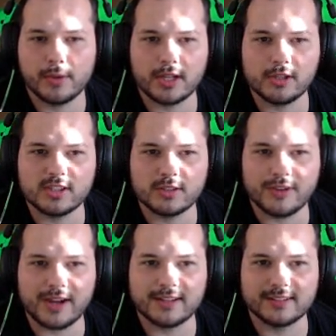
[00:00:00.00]
We can use a
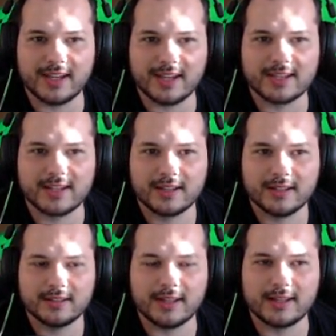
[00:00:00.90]
Vine attack
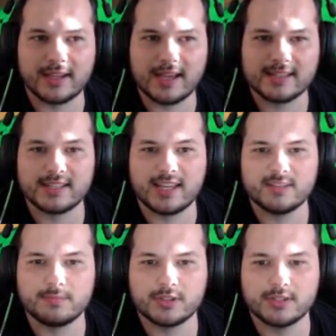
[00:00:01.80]
that has
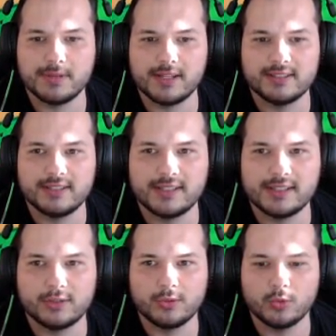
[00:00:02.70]
a possibility
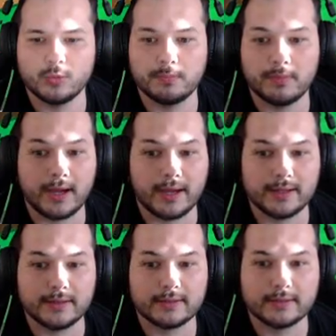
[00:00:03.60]
to
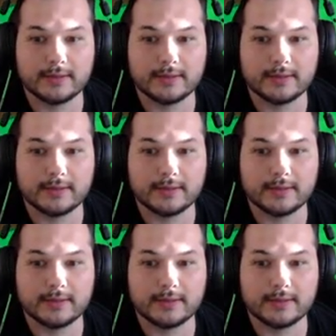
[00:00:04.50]
bind.